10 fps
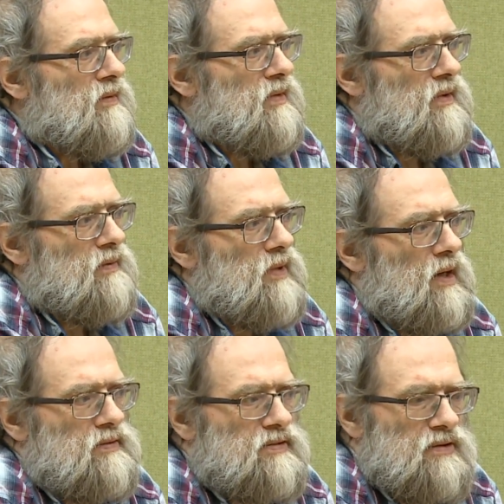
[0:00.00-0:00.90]
Um,
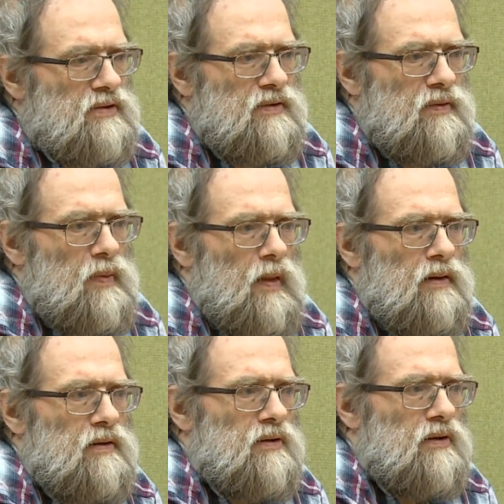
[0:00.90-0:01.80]
and so,
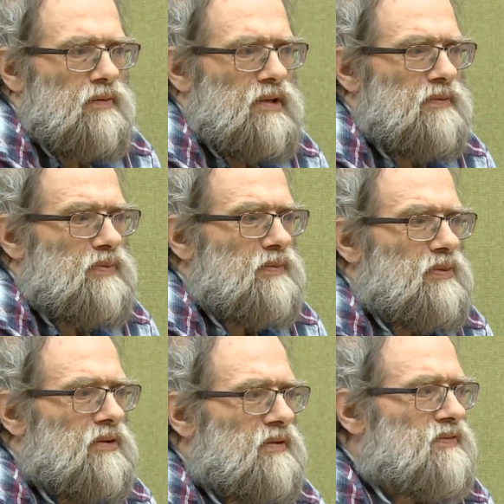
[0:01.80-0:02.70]
you know, many
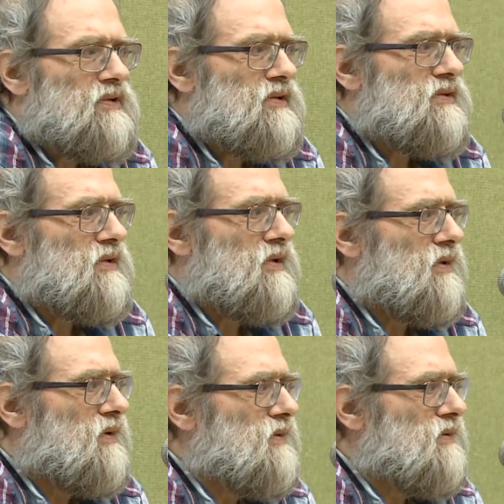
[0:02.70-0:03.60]
people of these,
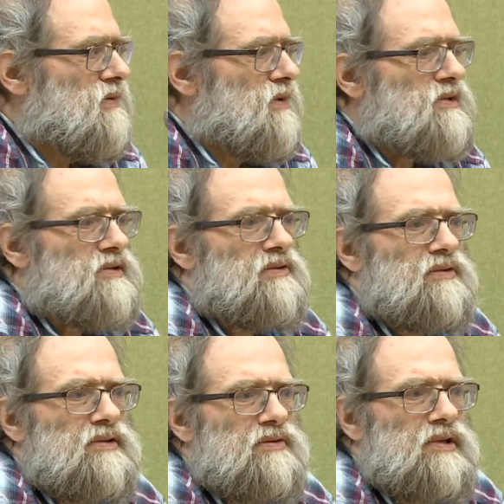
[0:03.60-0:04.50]
uh, you know,
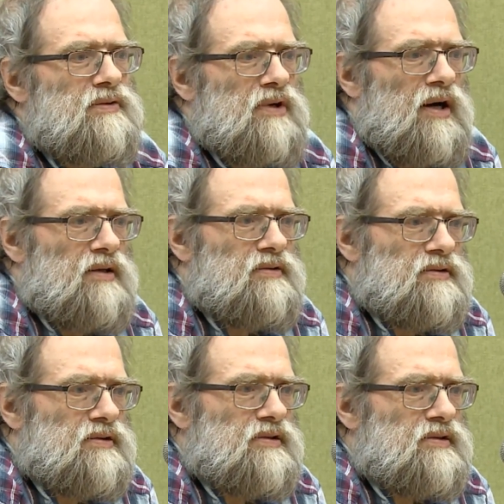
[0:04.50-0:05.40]
history
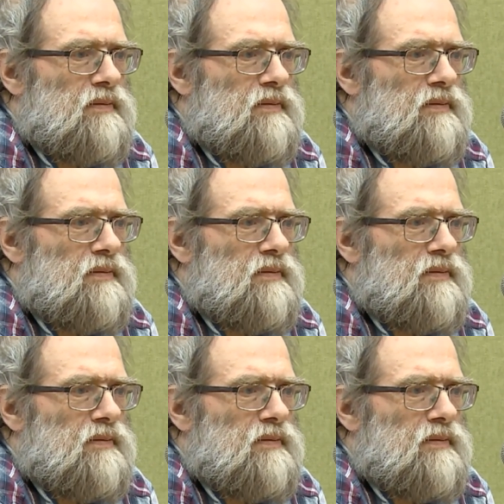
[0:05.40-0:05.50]
rewriters,